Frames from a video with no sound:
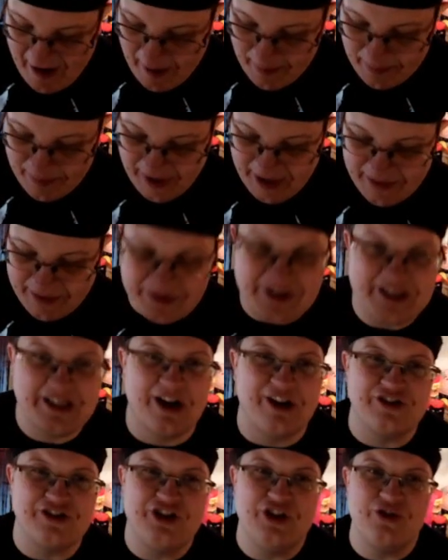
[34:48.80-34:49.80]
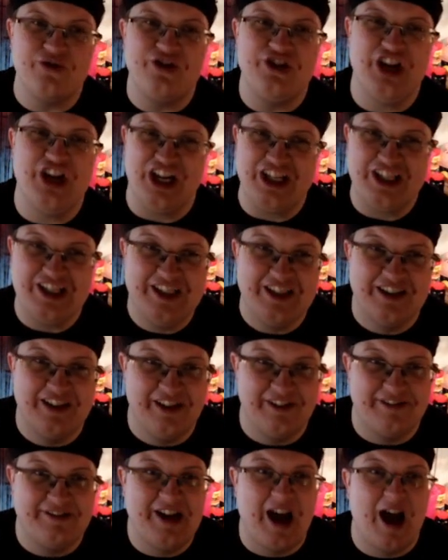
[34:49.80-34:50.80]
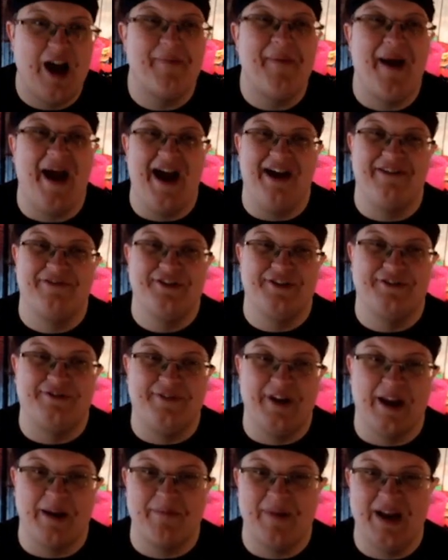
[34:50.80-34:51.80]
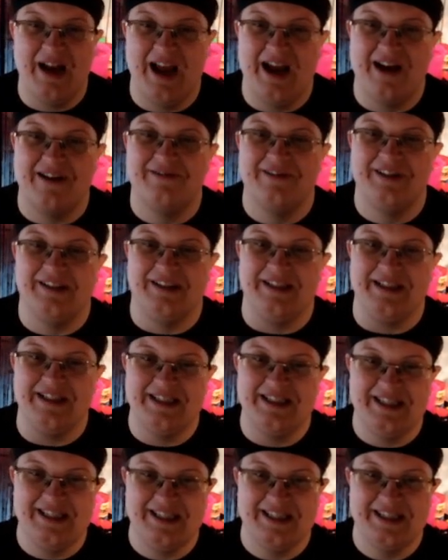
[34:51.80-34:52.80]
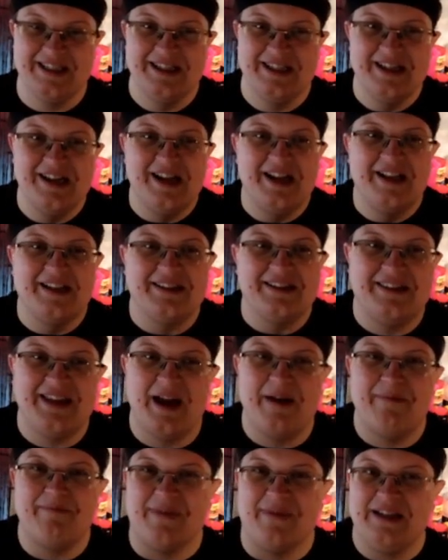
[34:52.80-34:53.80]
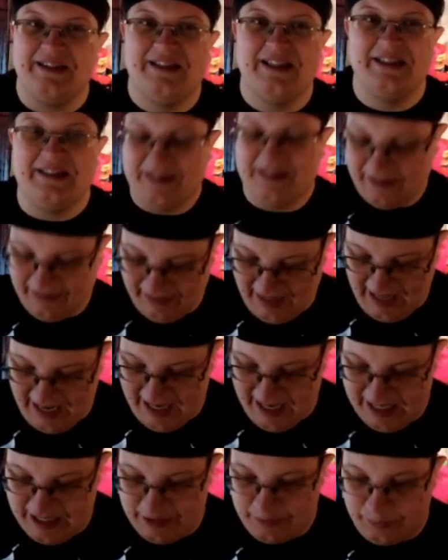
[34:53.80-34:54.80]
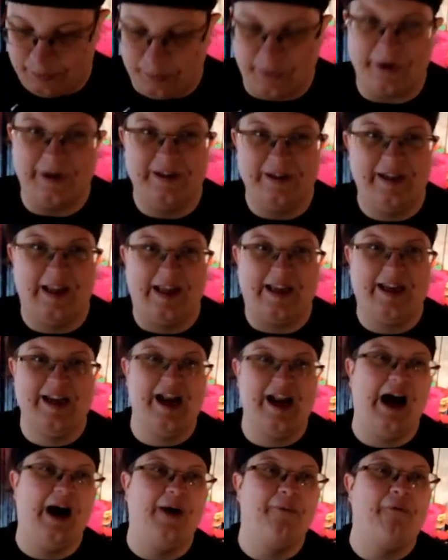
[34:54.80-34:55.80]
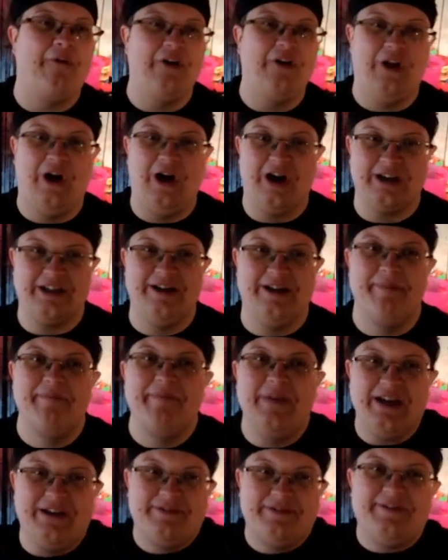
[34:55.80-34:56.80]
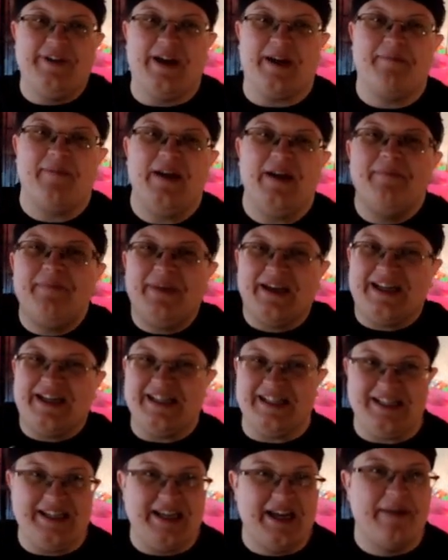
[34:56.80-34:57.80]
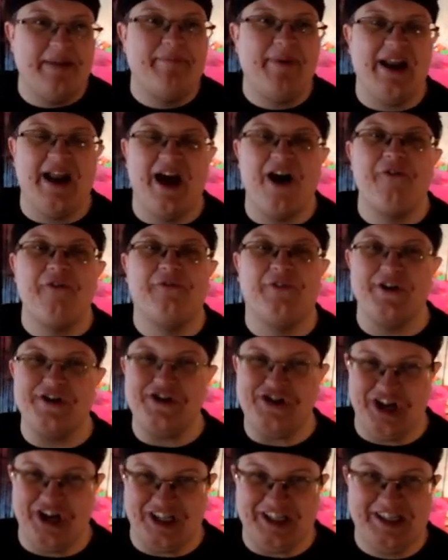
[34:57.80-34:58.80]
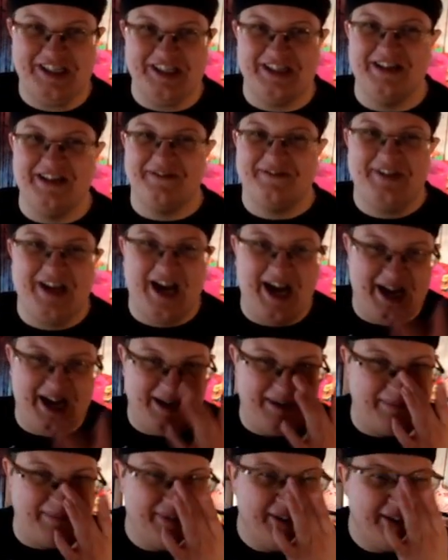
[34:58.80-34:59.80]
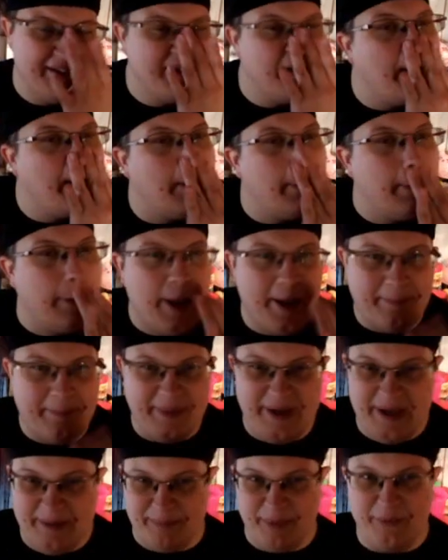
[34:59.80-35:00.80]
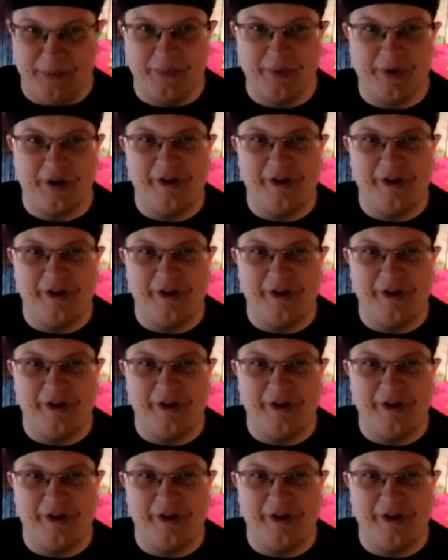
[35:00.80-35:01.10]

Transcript: but it was also just enough time after Figment had released that meant that the lines weren't like an hour long to meet Figment because he had been out for just enough time that people were